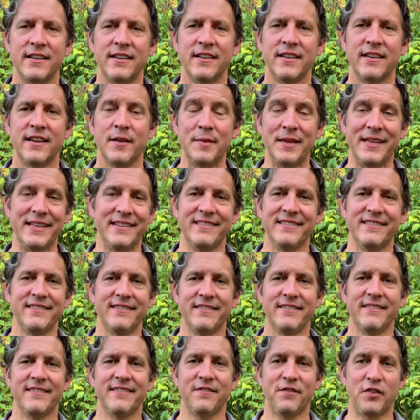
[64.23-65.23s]
I mean,
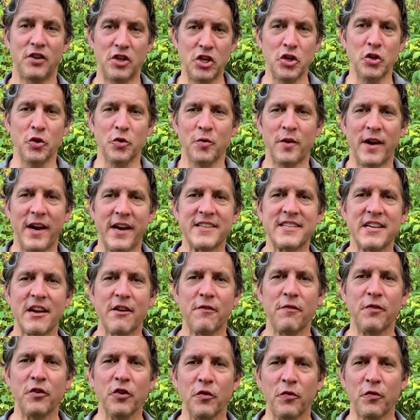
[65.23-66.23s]
for you, how does that
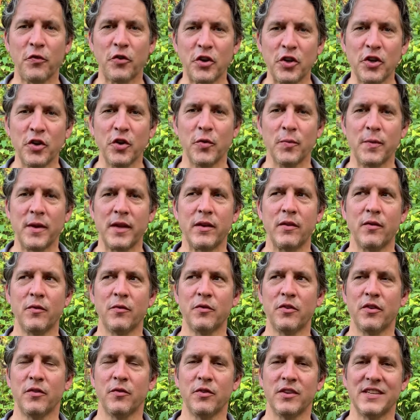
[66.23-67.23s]
feel for you? I mean,
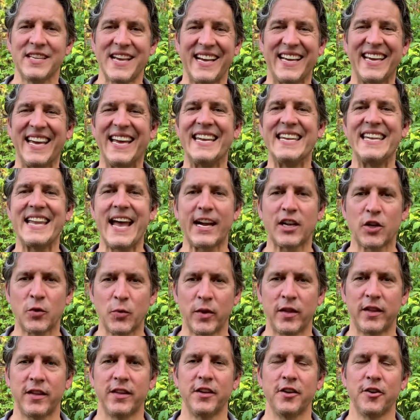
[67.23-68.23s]
does that connect
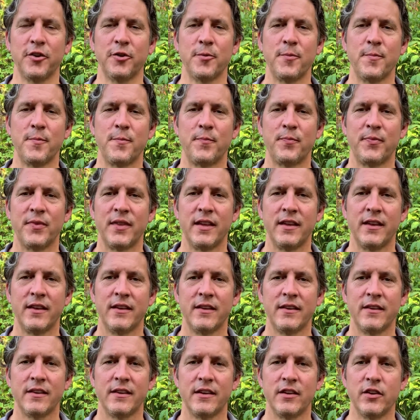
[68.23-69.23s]
with you?
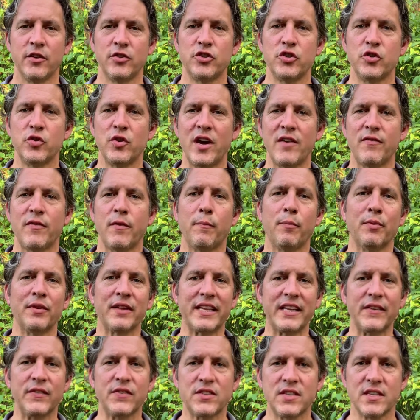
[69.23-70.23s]
Do you have a
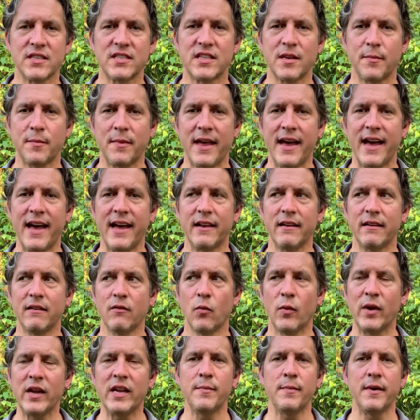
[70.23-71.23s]
belief system that,
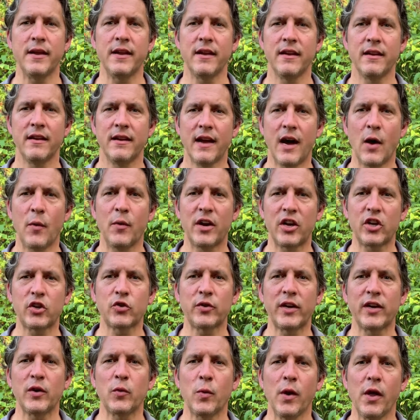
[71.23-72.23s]
wait a minute, I want to
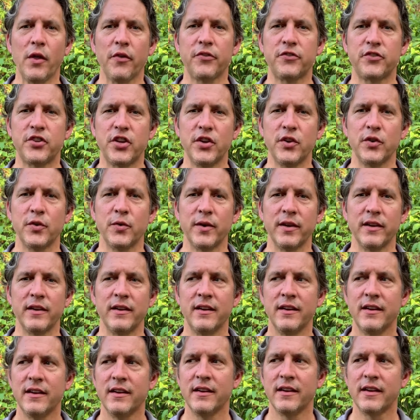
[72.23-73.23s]
create wealth too, and
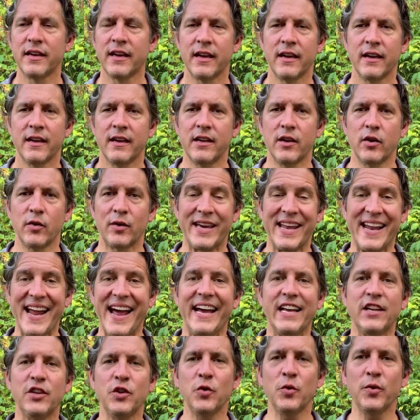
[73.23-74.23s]
can I
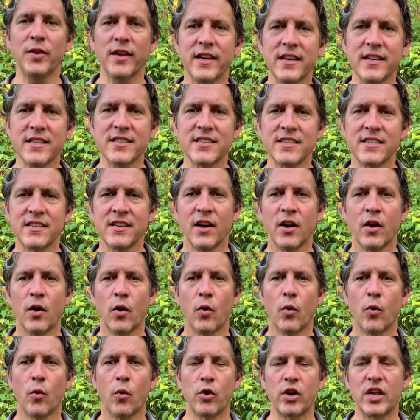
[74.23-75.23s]
do this?
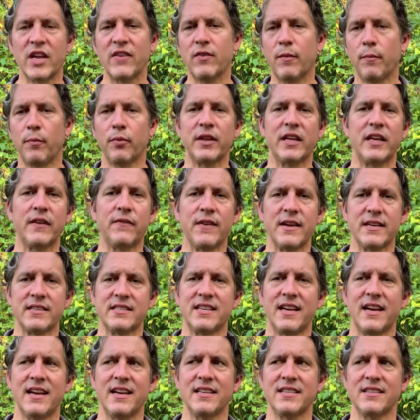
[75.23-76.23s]
Or do you have a belief that
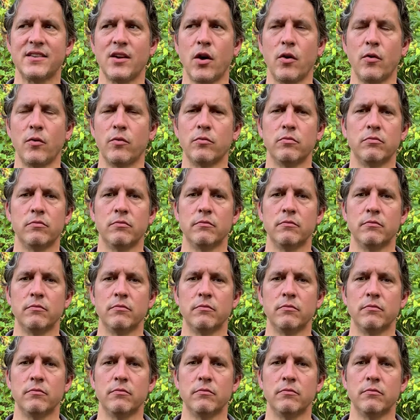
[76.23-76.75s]
says, oh,